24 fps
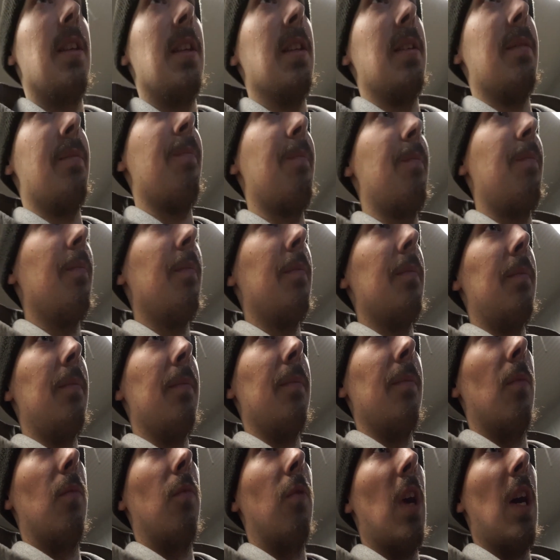is
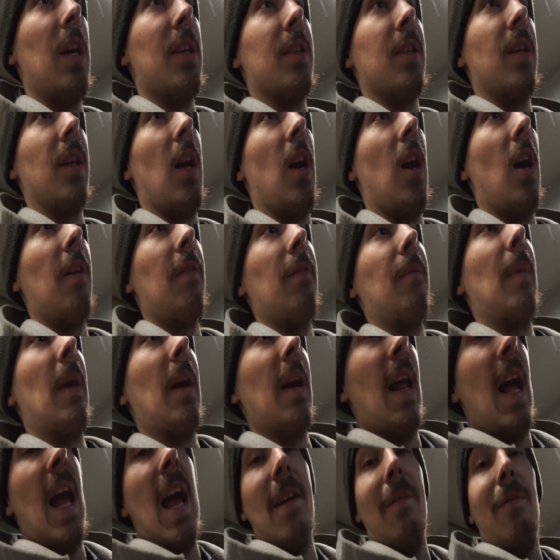rusted off about
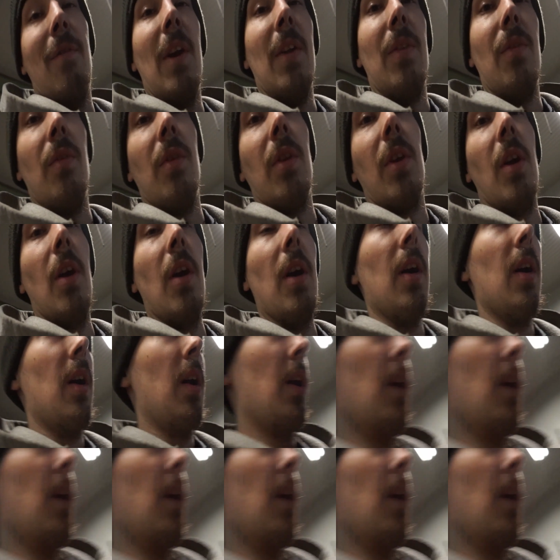halfway through the car,